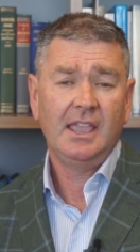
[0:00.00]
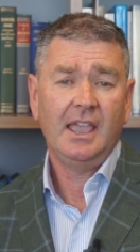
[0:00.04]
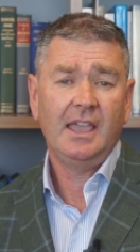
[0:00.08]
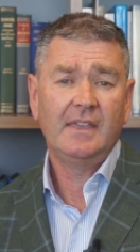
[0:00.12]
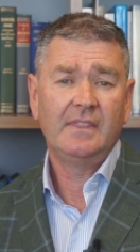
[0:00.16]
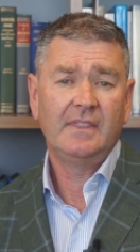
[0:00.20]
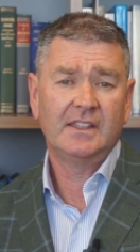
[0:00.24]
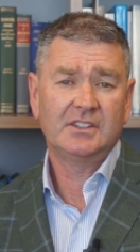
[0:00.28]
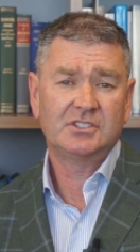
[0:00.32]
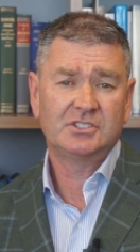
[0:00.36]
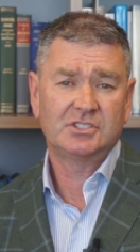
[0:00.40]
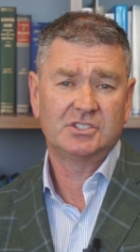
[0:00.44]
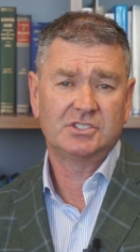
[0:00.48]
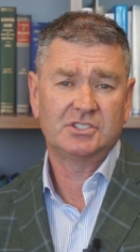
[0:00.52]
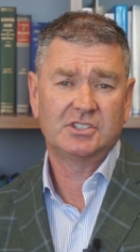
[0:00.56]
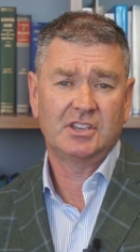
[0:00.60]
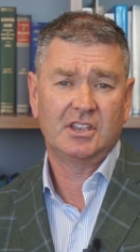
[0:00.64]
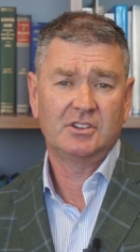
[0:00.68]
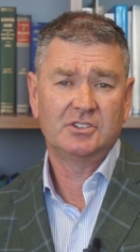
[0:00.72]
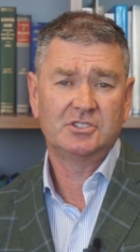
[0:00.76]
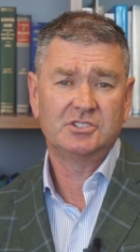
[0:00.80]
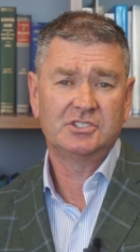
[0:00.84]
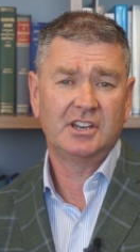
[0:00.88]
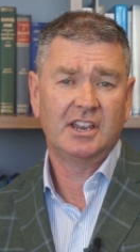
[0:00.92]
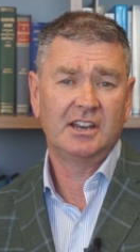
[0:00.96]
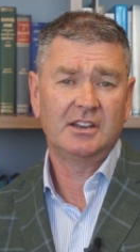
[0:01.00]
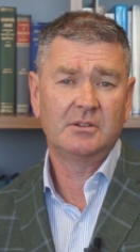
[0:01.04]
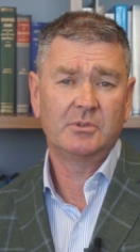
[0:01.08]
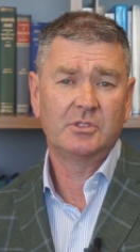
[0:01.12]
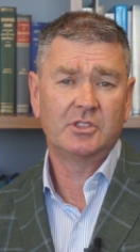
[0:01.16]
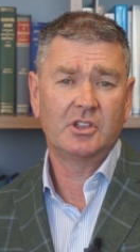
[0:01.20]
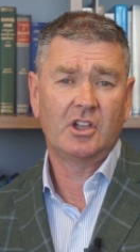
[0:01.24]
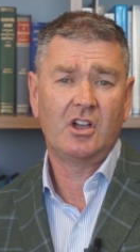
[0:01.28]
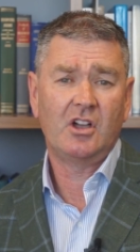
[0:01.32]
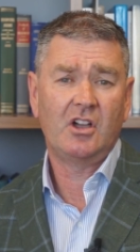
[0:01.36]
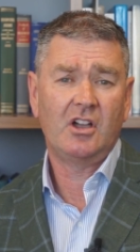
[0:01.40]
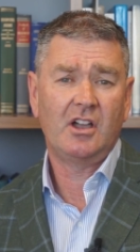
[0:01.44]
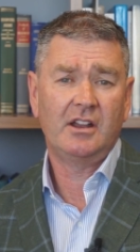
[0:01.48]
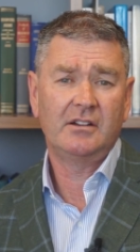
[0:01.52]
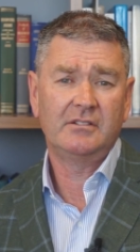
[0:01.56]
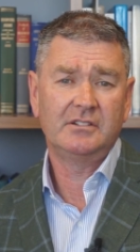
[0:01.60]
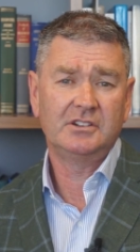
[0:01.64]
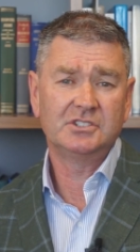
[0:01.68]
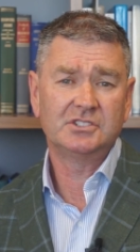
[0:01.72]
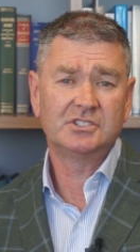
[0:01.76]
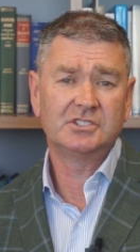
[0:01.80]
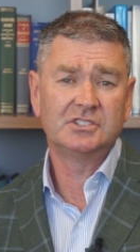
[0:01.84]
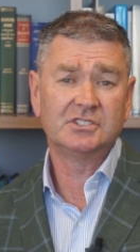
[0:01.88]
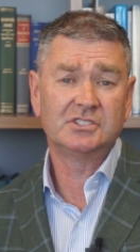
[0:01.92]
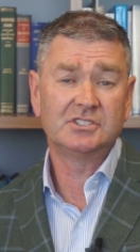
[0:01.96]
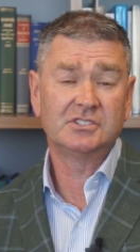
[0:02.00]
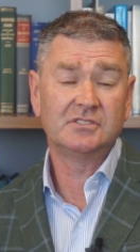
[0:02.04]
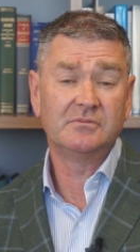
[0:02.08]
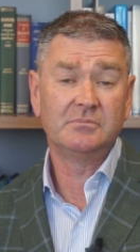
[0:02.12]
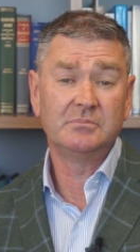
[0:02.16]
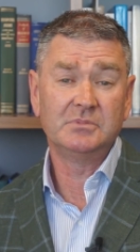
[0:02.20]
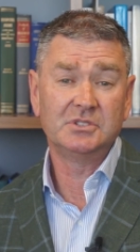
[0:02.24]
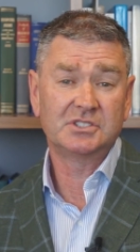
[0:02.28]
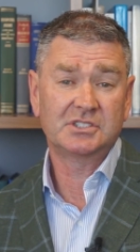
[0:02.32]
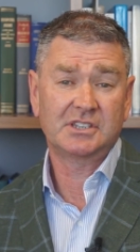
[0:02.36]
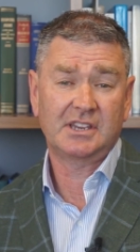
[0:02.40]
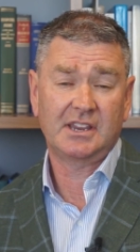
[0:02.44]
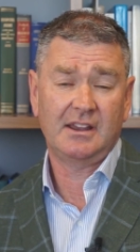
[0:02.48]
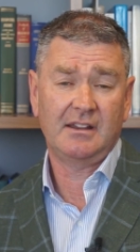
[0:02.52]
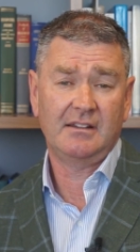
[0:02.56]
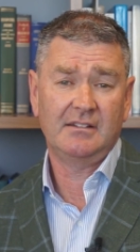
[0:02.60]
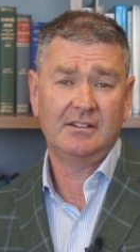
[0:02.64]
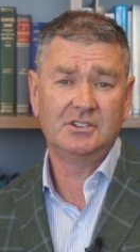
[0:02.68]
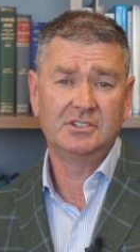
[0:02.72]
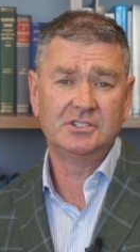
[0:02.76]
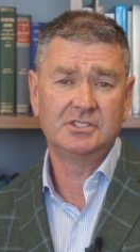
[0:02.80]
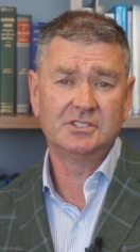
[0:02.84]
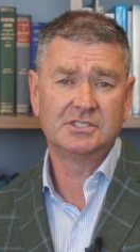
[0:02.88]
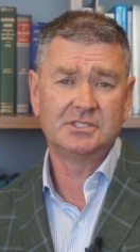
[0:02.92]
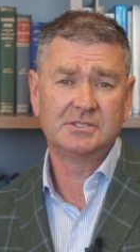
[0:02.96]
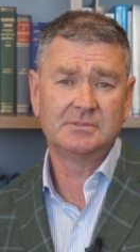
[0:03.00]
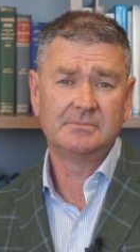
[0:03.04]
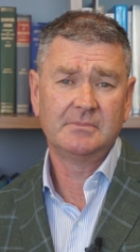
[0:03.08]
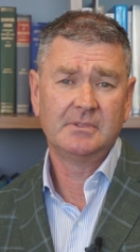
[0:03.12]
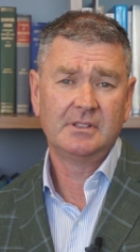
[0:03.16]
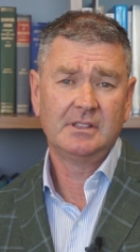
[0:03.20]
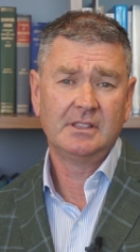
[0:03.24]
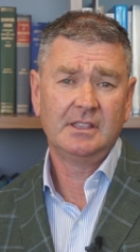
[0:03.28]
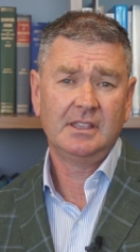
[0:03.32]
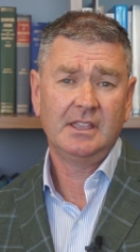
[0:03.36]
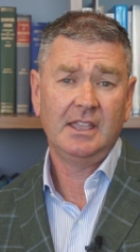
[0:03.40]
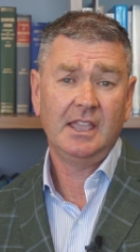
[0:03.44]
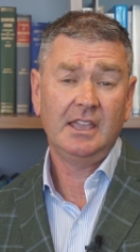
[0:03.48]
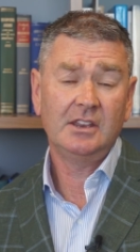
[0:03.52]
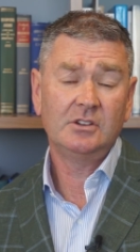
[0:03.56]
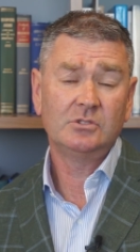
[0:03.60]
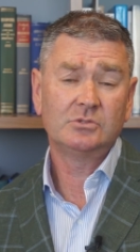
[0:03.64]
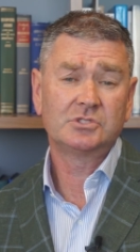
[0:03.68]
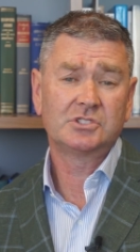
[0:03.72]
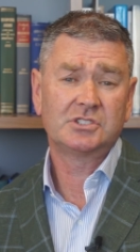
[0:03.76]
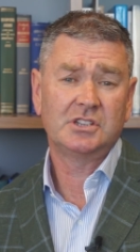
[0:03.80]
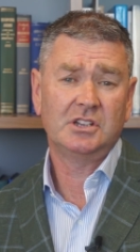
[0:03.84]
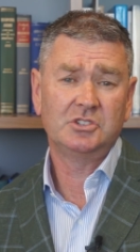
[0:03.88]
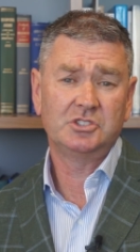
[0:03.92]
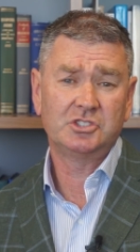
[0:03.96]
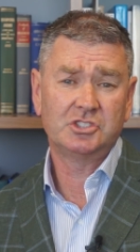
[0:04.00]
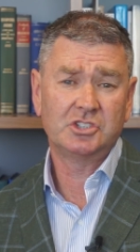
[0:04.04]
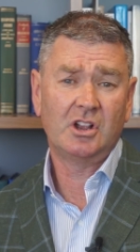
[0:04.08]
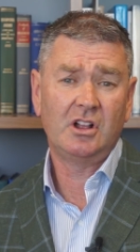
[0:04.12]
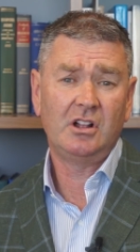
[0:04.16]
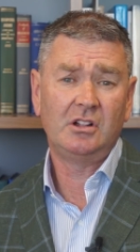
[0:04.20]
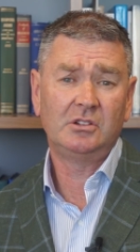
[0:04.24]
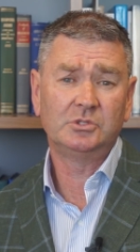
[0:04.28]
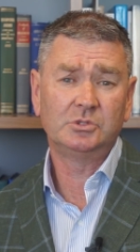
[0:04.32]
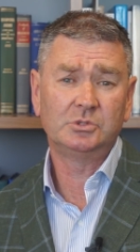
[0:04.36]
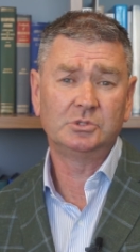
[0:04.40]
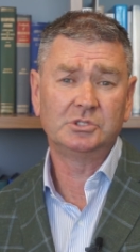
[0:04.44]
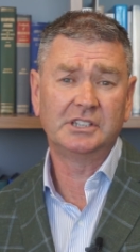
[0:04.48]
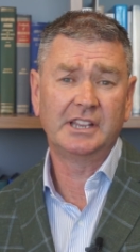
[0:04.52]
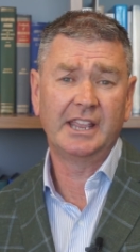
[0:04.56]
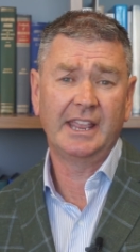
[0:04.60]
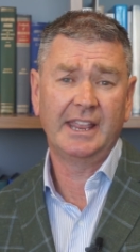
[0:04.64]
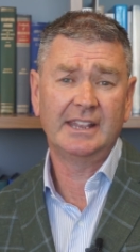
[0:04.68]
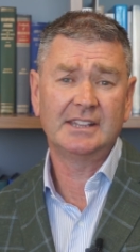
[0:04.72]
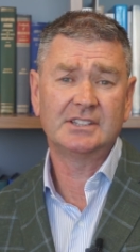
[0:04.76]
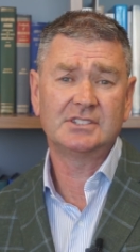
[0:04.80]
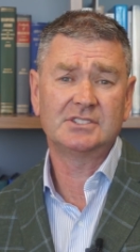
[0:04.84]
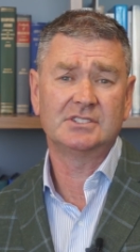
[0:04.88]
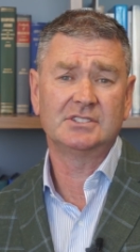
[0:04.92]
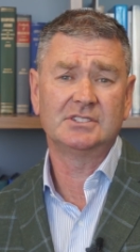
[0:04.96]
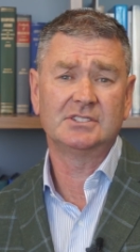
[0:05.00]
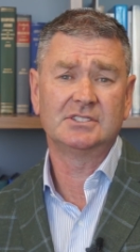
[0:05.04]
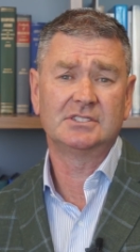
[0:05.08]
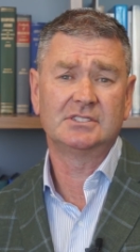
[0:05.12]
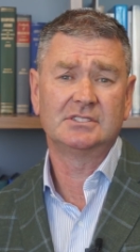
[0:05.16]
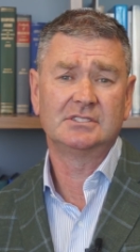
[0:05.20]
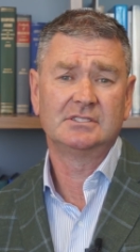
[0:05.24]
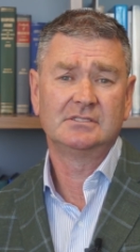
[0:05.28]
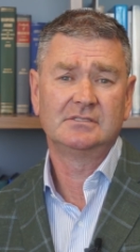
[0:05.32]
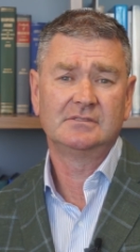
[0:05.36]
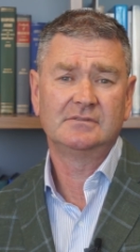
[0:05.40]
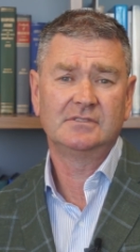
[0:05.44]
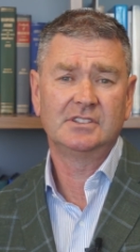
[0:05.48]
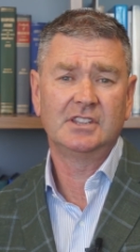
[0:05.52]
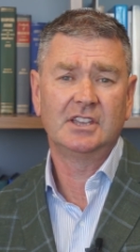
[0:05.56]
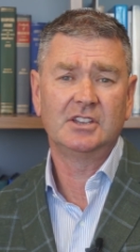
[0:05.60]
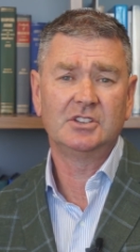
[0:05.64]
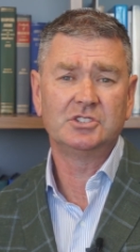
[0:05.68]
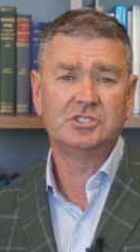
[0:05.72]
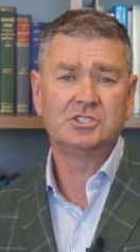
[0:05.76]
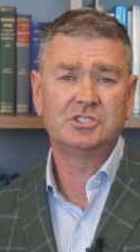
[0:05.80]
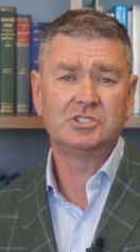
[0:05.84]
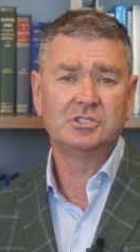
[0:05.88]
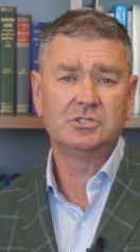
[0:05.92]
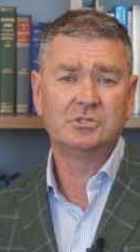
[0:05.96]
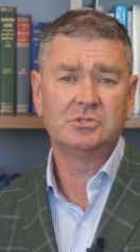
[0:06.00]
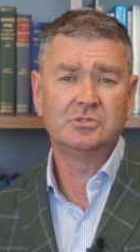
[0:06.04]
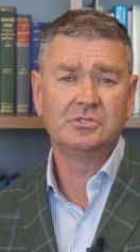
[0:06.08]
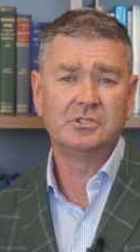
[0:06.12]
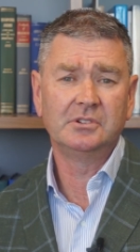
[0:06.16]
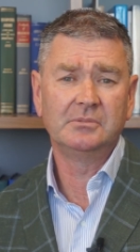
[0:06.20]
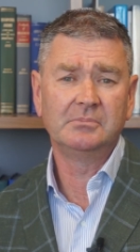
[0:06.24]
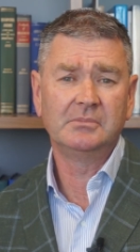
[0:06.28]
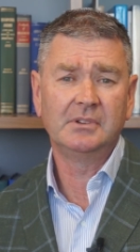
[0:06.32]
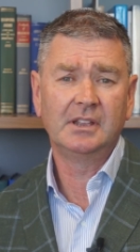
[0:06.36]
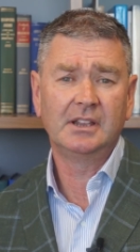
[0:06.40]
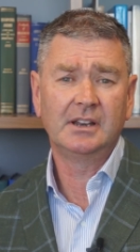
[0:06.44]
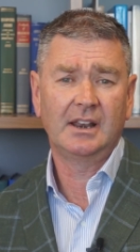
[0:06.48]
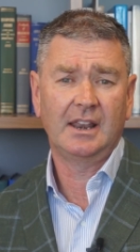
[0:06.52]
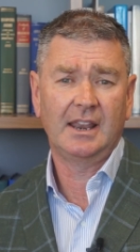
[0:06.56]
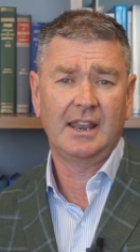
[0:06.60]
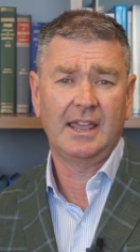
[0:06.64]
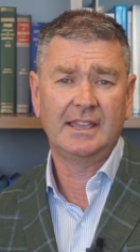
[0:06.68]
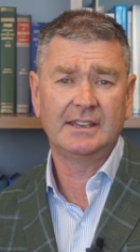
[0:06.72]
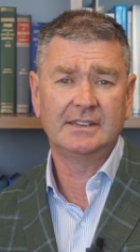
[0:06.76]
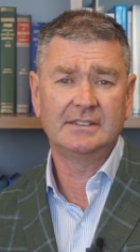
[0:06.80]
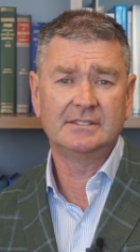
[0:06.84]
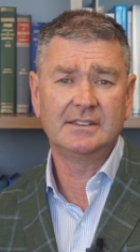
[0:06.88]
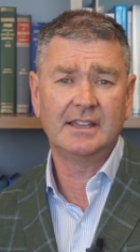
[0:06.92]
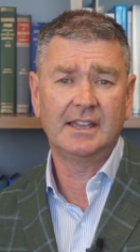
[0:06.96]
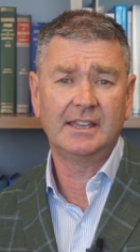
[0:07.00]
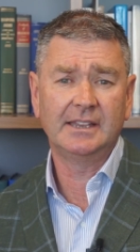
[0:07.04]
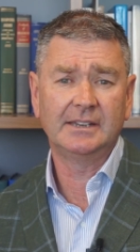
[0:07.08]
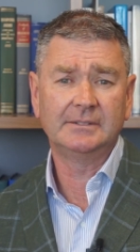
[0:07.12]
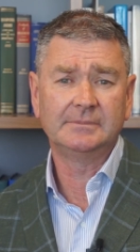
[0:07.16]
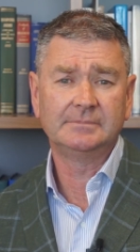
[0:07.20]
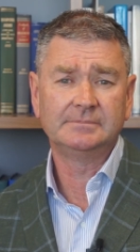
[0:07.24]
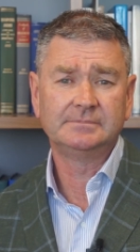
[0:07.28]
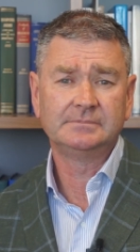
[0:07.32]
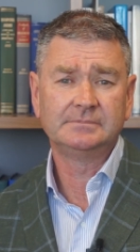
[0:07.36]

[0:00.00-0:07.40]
And that's associated with a higher incidence of miscarriages and also childhood cancers for those children at a later date.